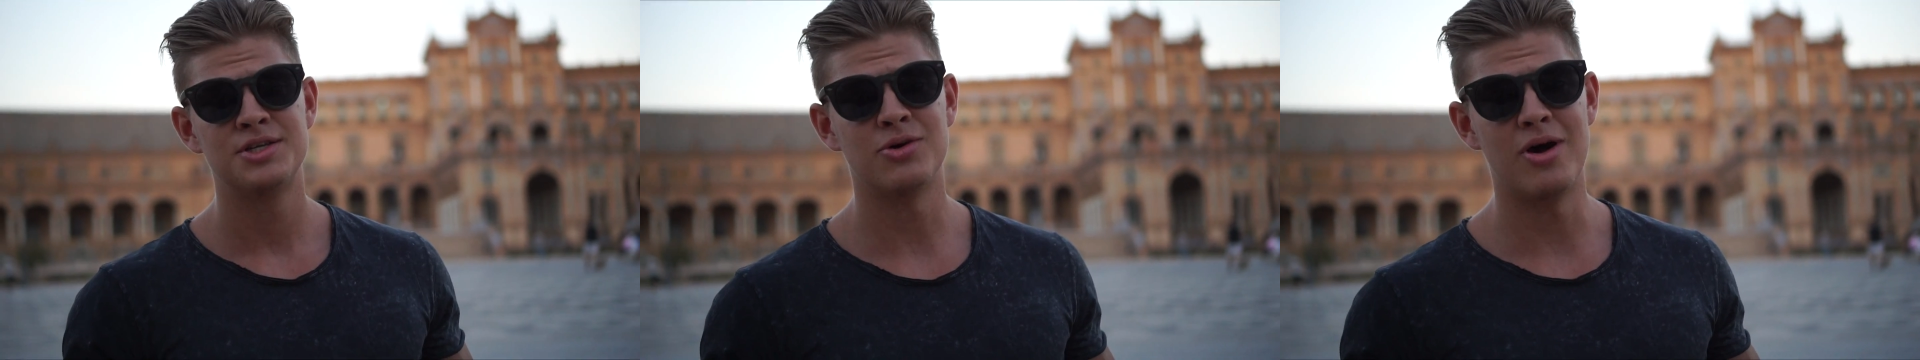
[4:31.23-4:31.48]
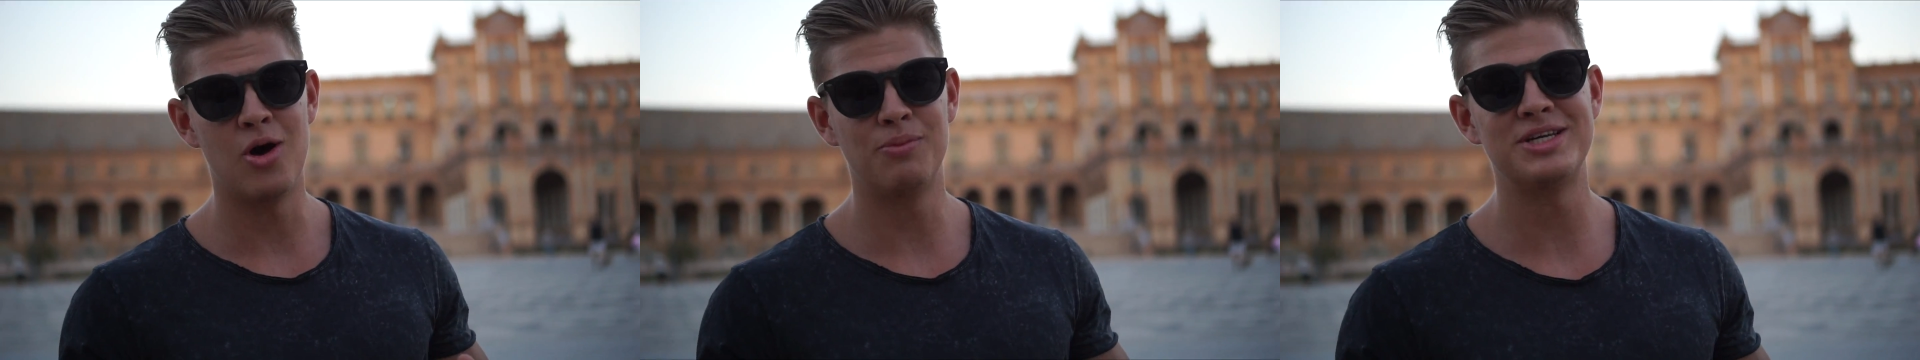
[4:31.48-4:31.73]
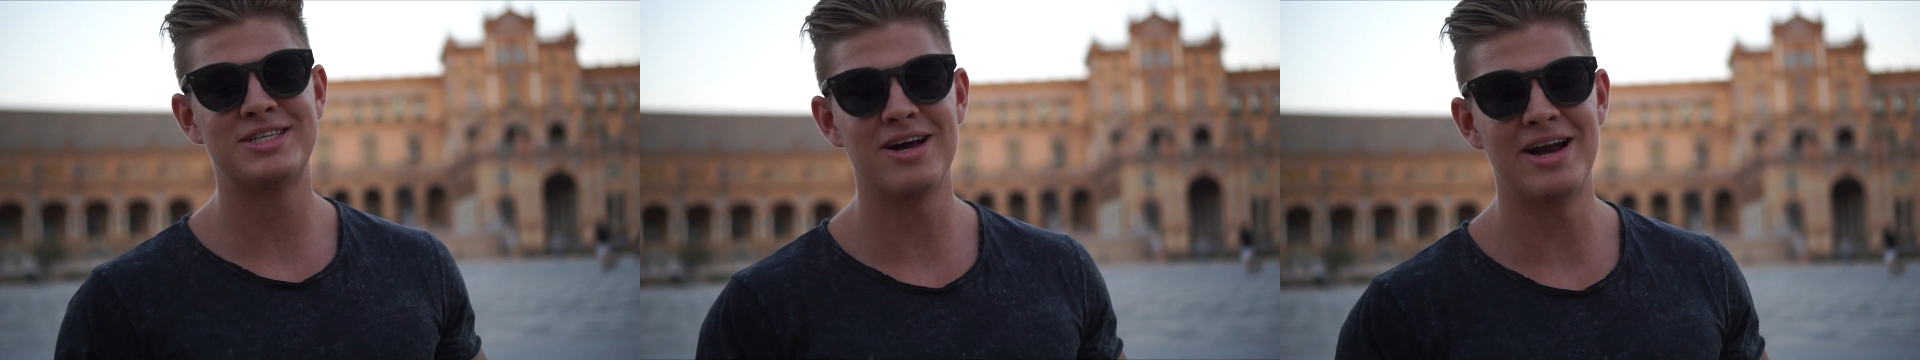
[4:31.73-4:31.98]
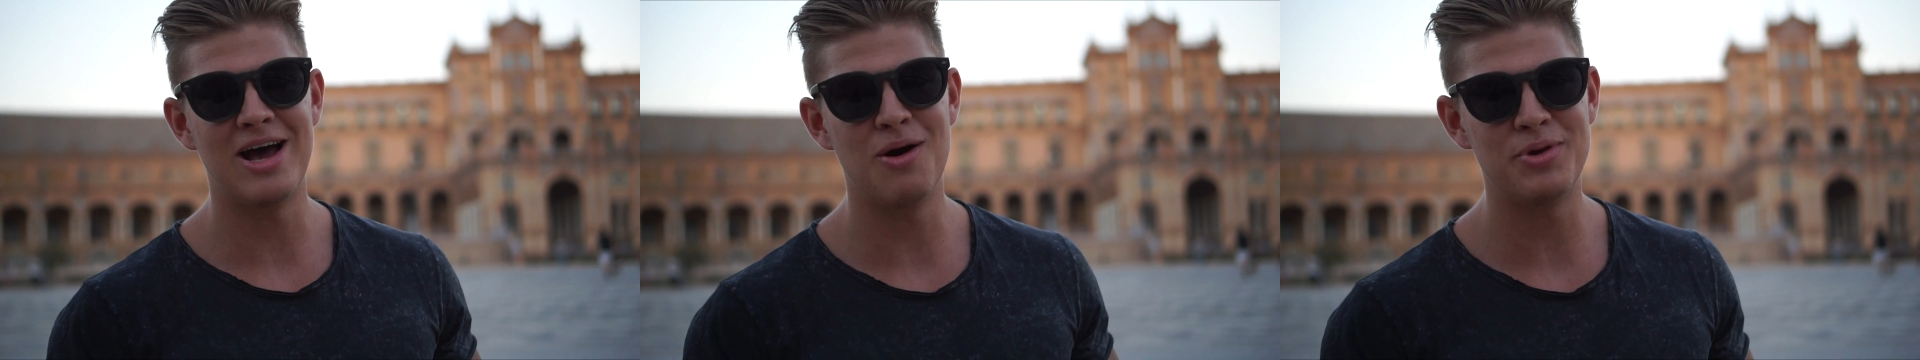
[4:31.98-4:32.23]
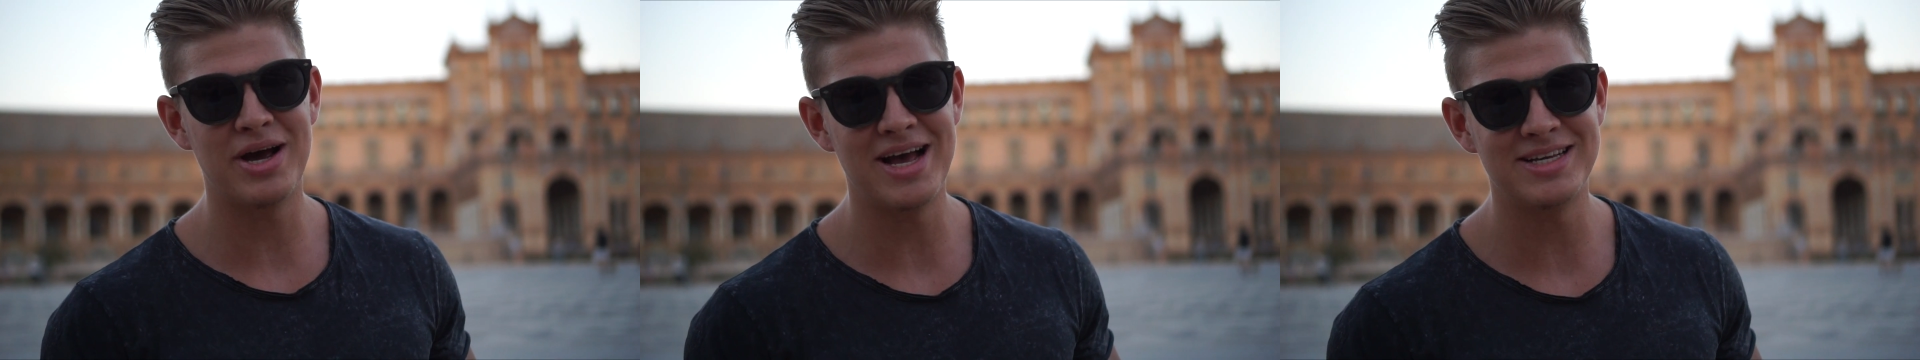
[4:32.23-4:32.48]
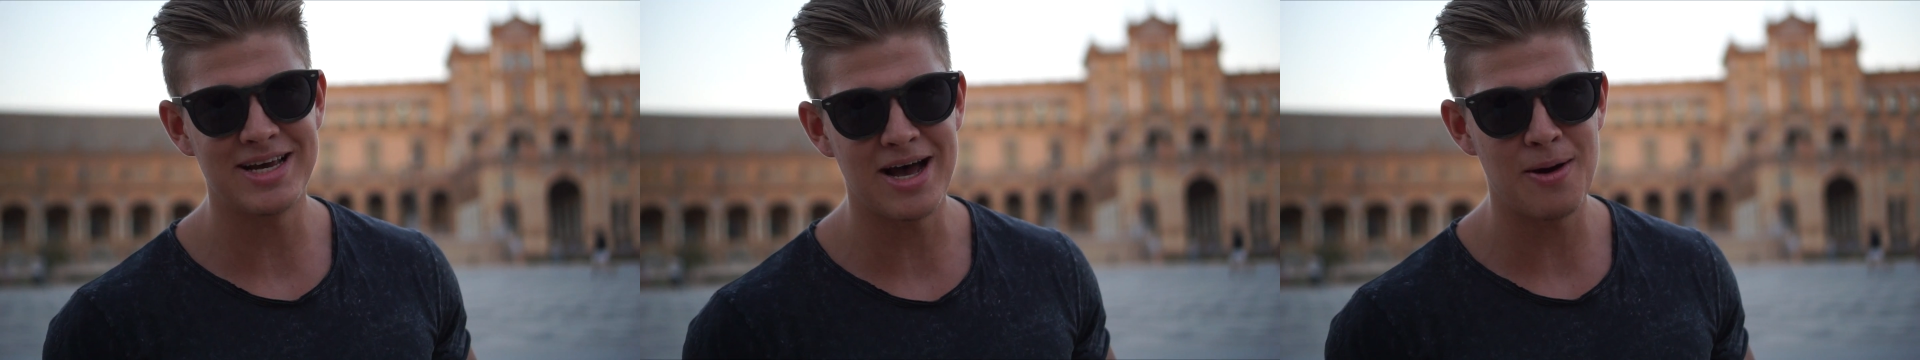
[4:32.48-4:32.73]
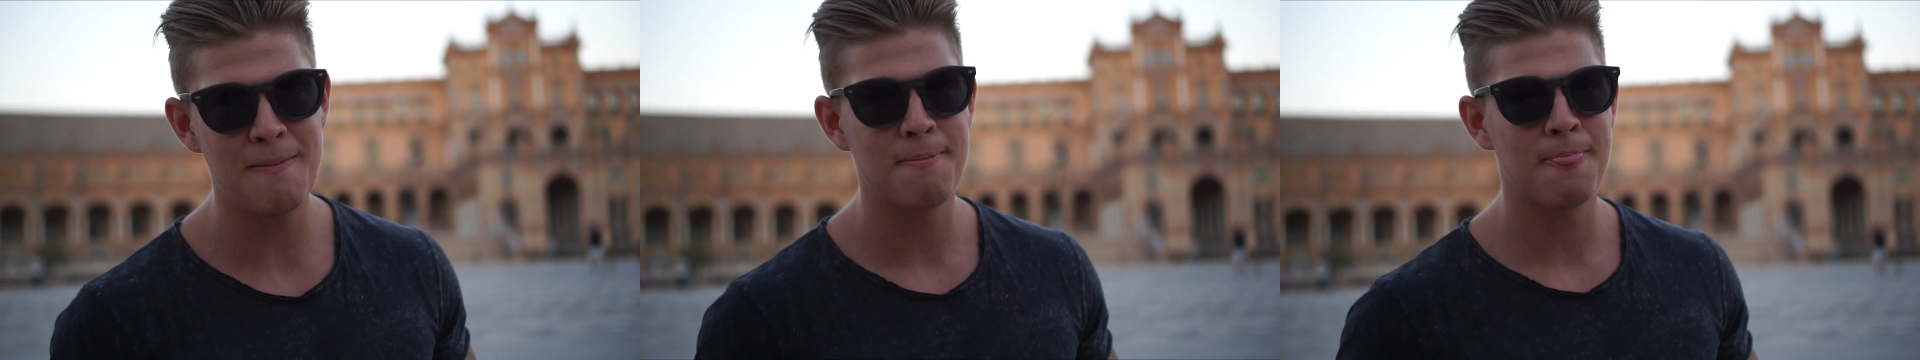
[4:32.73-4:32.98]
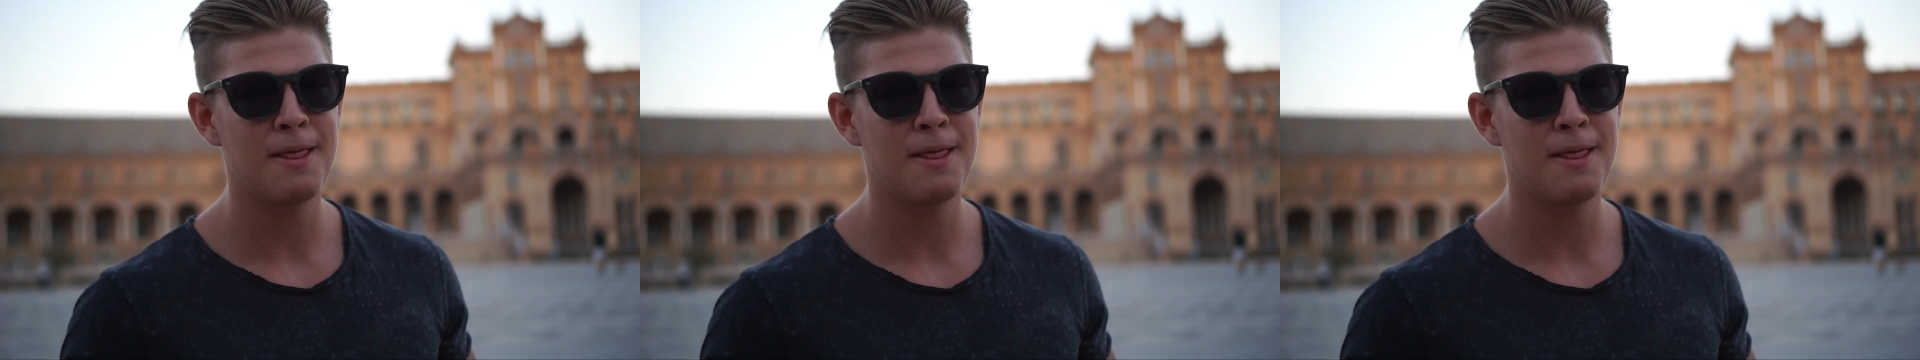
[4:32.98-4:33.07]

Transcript: So I hope this is gonna help you guys out,